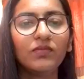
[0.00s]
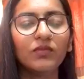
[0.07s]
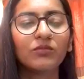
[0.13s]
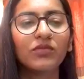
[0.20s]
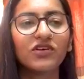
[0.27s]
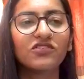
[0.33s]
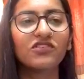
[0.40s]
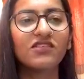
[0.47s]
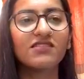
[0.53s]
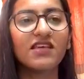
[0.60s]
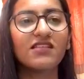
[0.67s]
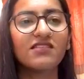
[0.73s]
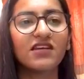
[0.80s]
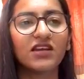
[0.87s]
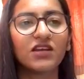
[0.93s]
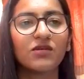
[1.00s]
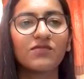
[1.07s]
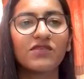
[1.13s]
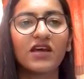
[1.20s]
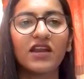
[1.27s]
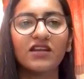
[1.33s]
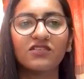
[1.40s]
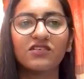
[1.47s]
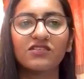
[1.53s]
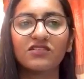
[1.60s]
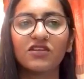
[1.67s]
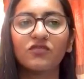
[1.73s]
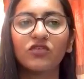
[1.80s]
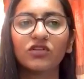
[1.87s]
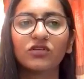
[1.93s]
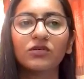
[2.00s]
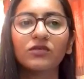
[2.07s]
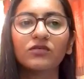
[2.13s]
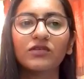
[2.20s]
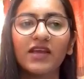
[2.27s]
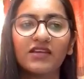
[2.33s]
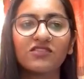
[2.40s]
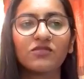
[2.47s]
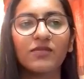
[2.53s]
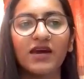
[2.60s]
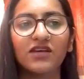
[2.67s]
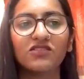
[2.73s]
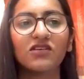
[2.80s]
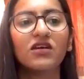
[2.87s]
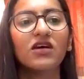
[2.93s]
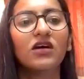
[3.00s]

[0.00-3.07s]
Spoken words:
machines and setups are adjusted for the next batch.